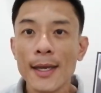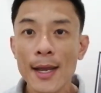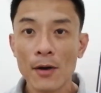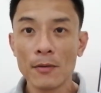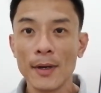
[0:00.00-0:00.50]

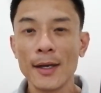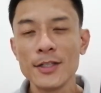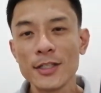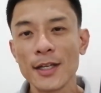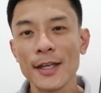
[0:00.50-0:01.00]
Now,
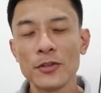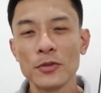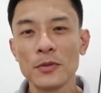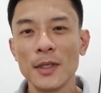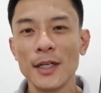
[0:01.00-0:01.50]
I'd just like
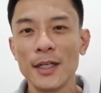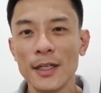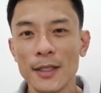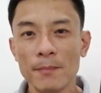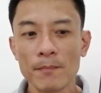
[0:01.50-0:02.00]

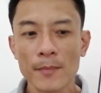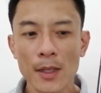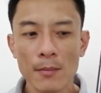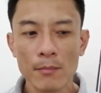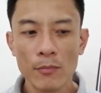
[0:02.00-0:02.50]
to
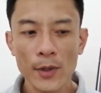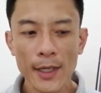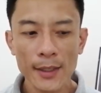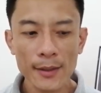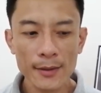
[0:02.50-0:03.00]

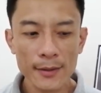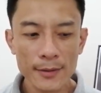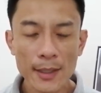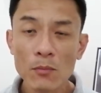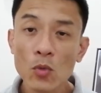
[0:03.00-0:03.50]
bring
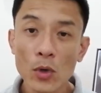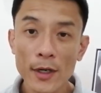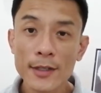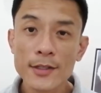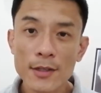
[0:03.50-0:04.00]
some
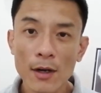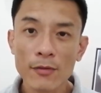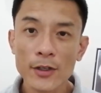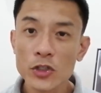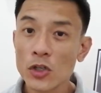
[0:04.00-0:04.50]
words
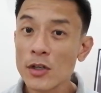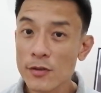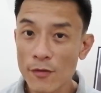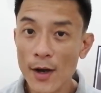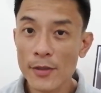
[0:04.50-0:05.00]
of a
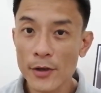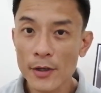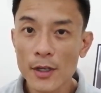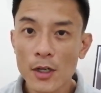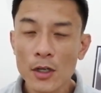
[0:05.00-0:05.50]
church
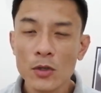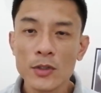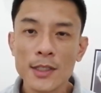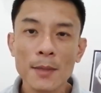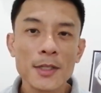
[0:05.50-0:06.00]
father
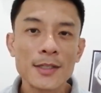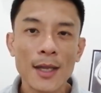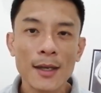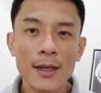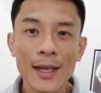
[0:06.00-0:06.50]
whose name is
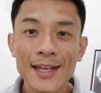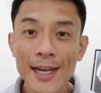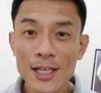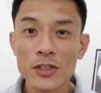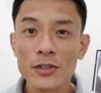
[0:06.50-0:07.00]
St.
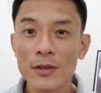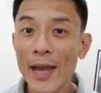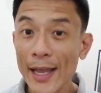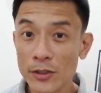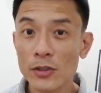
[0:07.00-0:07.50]
Ignatius
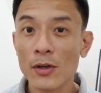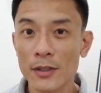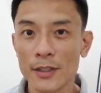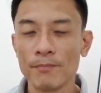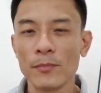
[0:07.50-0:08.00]
of
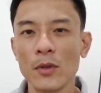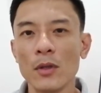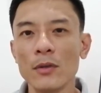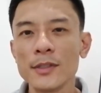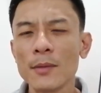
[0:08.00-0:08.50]
Antioch.
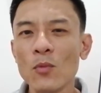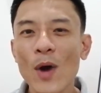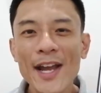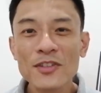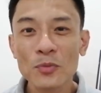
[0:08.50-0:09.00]
Some
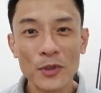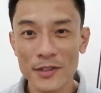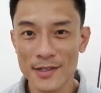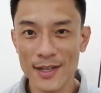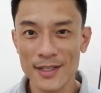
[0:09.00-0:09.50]
wise
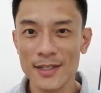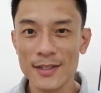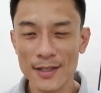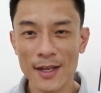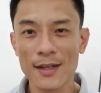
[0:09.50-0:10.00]
words that
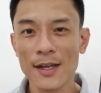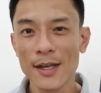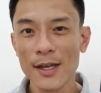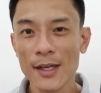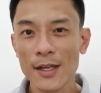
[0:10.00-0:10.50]
he said
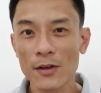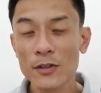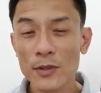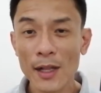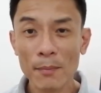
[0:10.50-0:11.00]
in
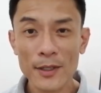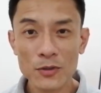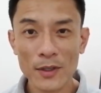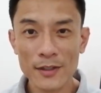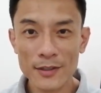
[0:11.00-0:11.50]
order to help
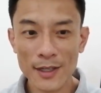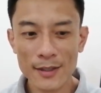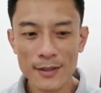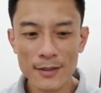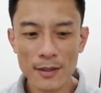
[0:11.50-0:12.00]
us to
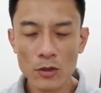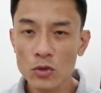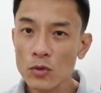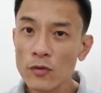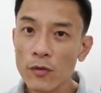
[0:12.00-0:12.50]
understand this
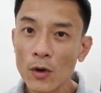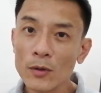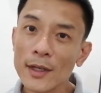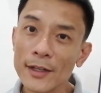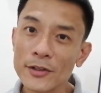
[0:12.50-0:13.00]

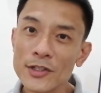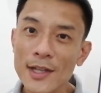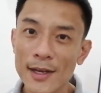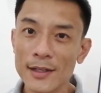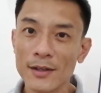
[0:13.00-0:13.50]
twofold
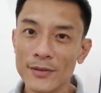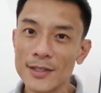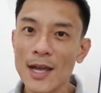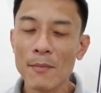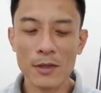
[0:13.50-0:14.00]
understanding of
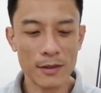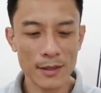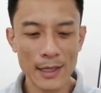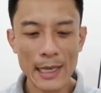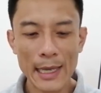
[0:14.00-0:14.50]
the Sabbath.